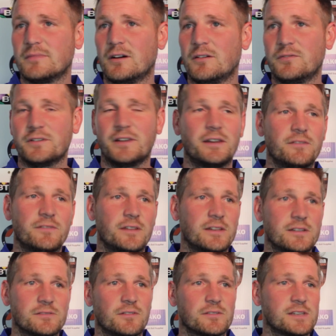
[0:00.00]
offered anything.
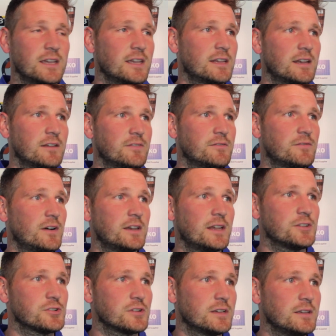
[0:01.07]
He's not taking anything
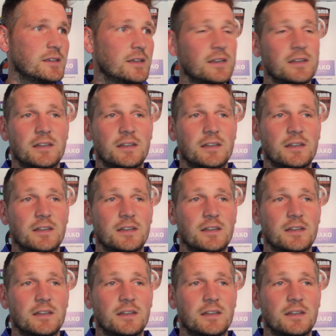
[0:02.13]
financially.